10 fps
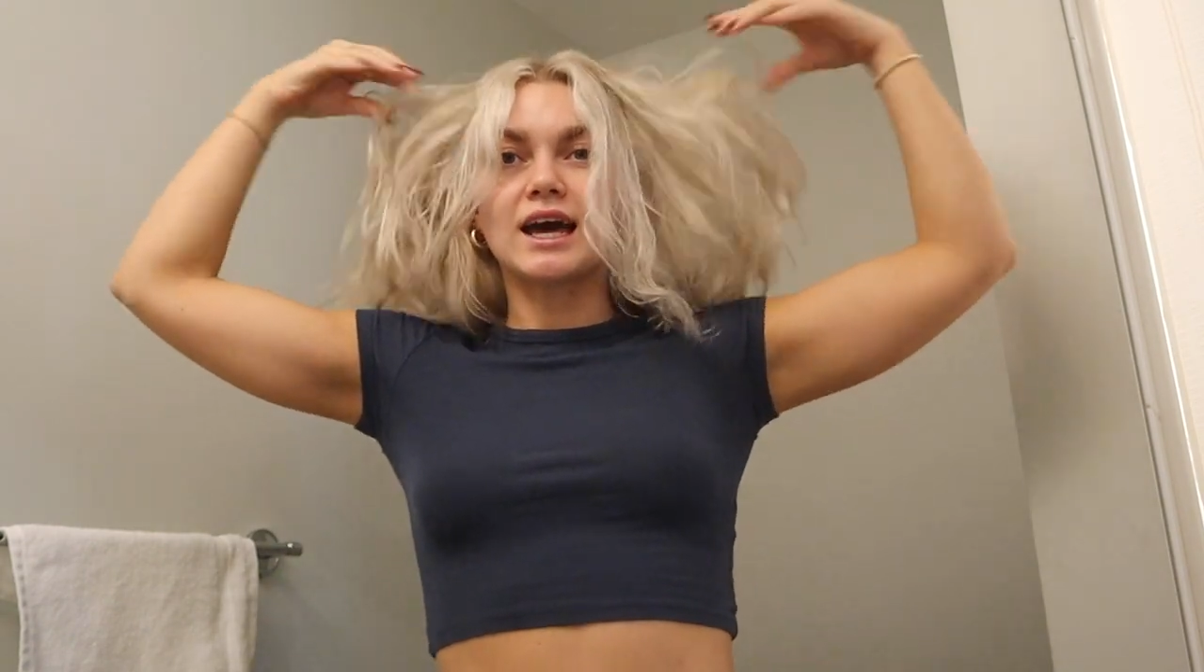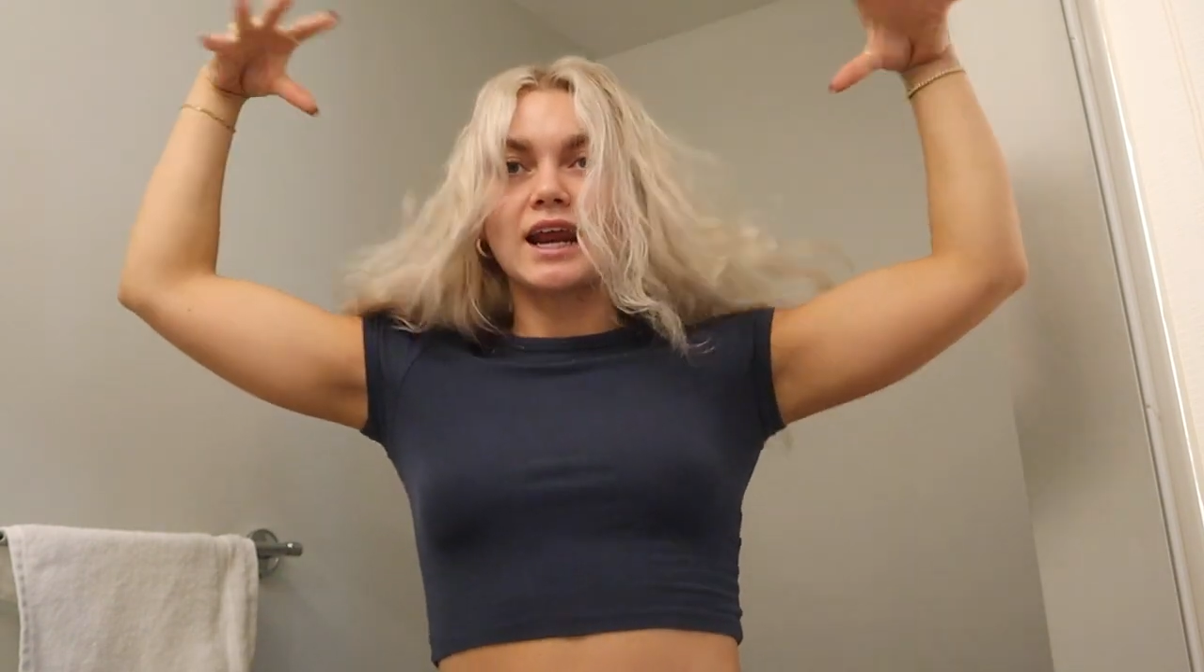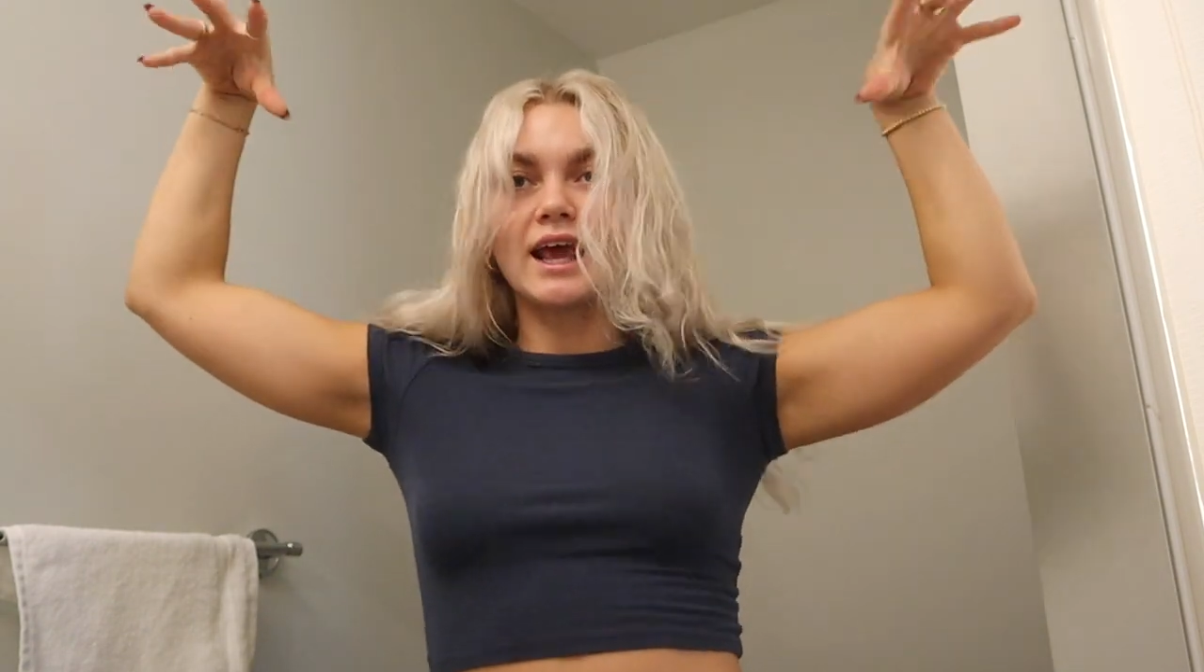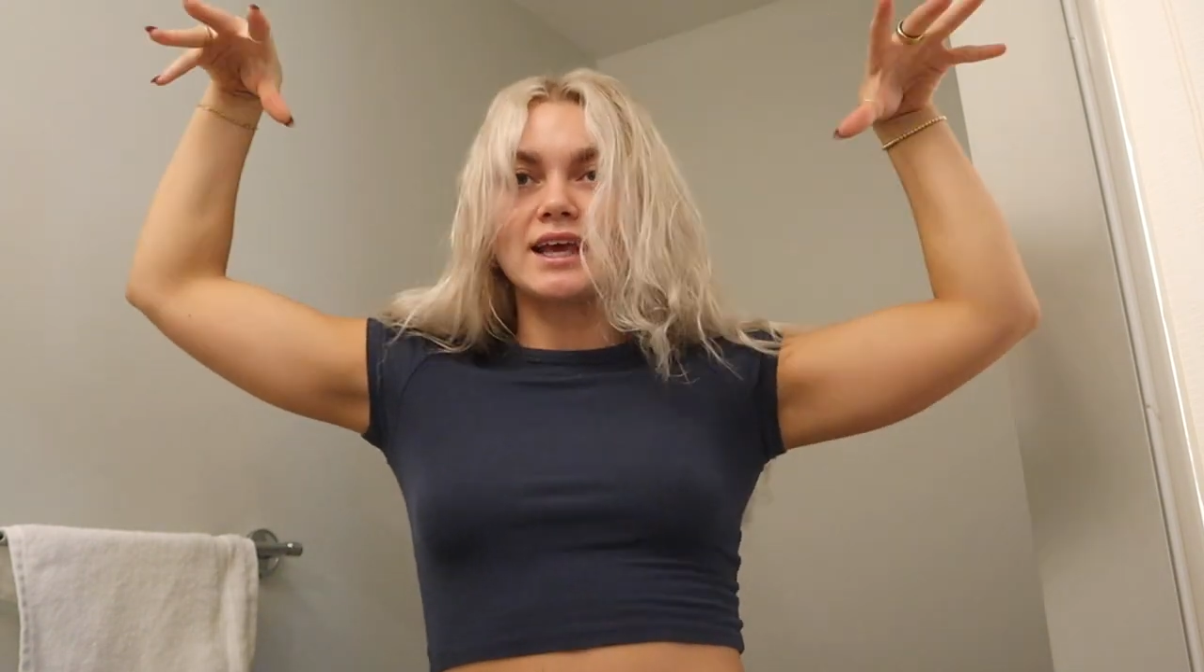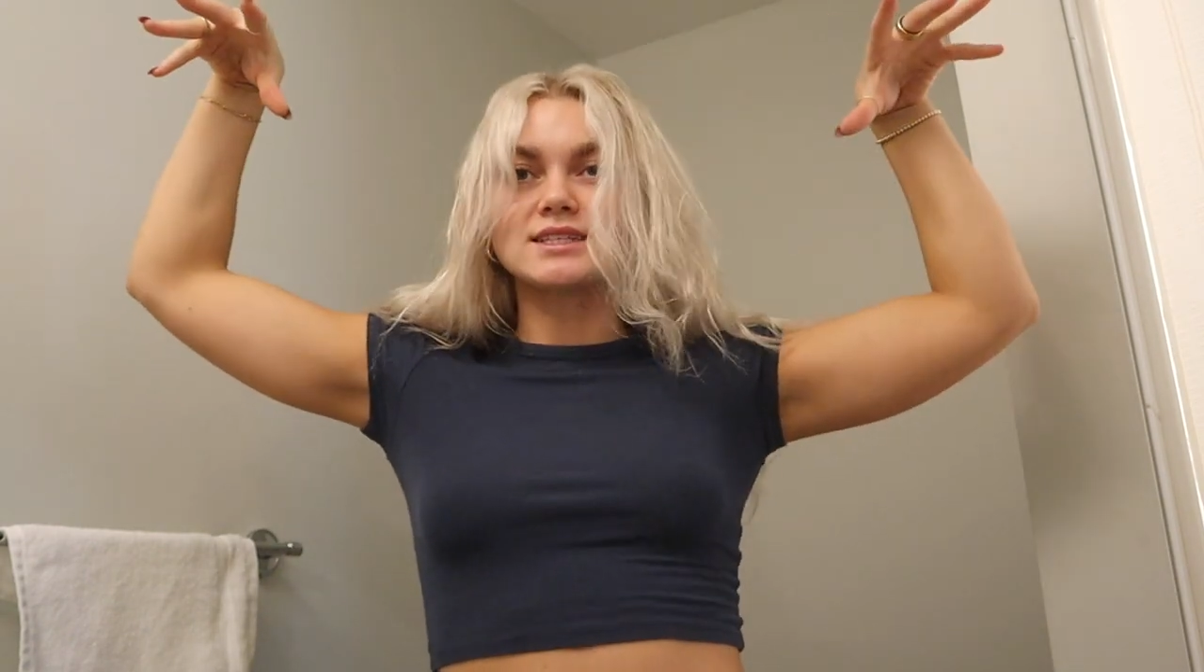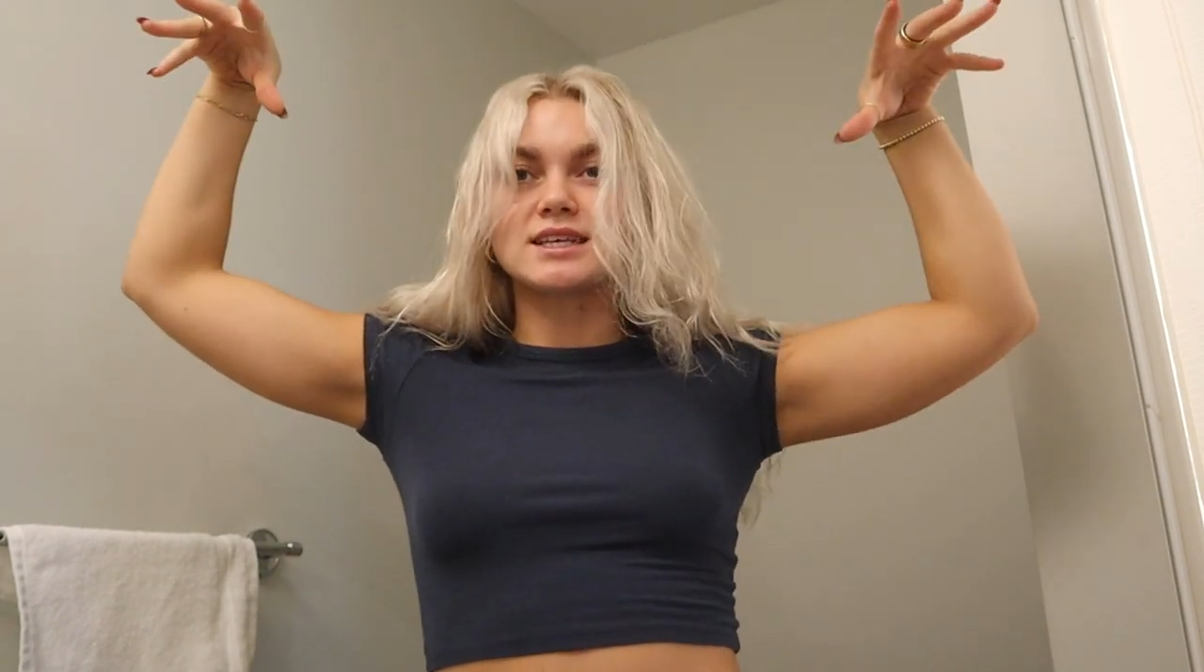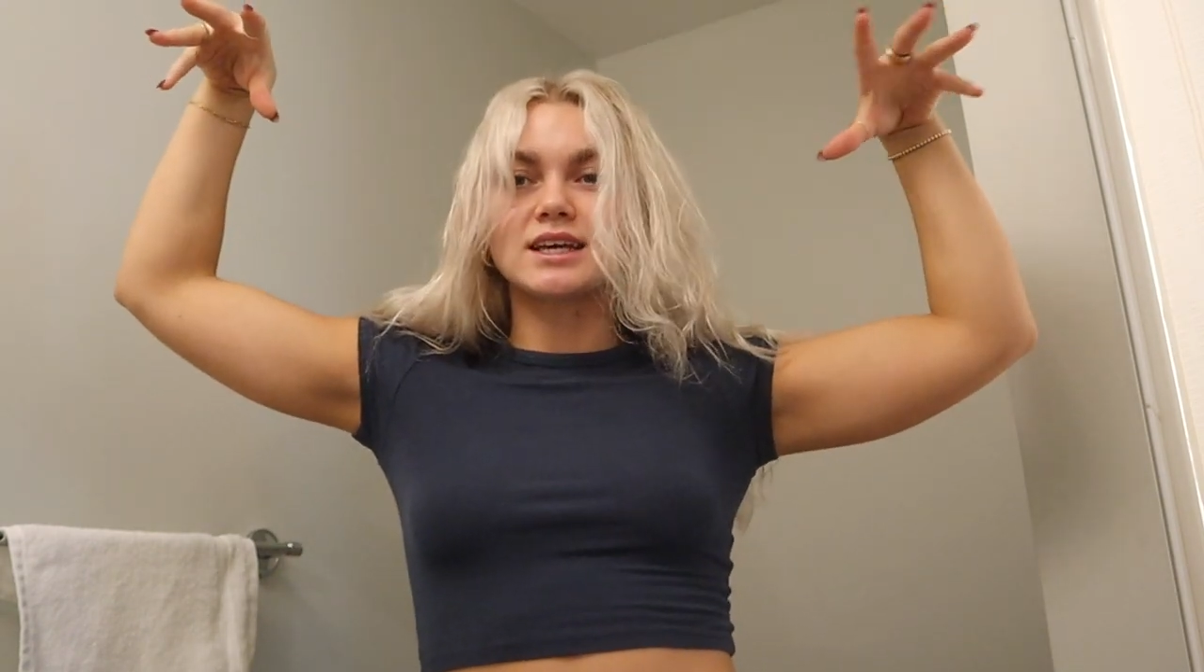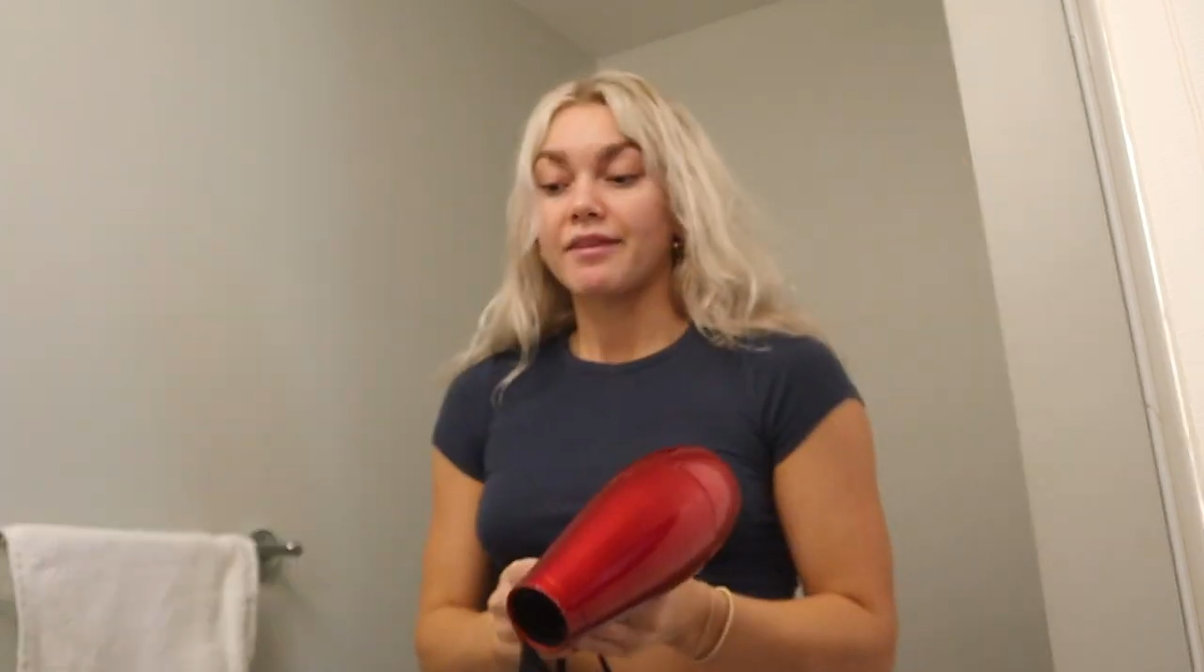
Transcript: crazy.